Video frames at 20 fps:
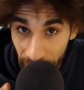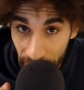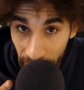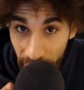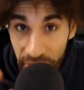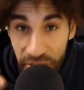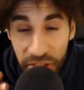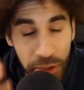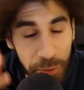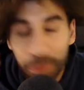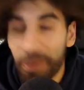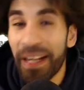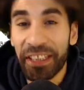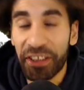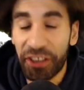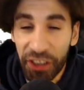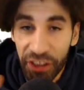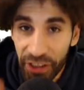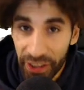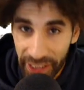splashing
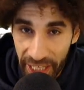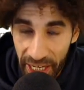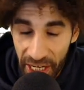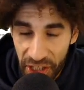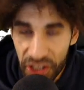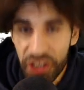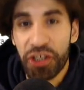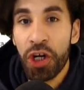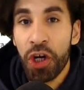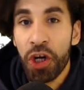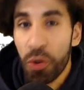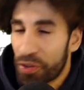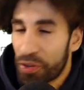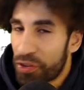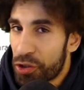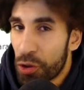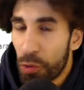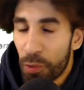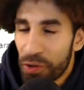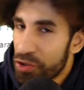the cash with two
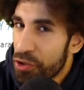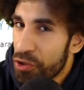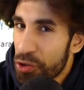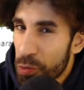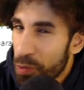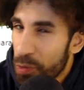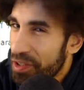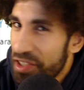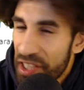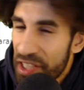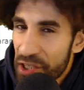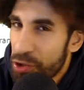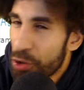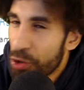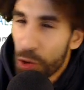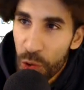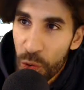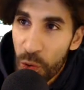hundred twenty-two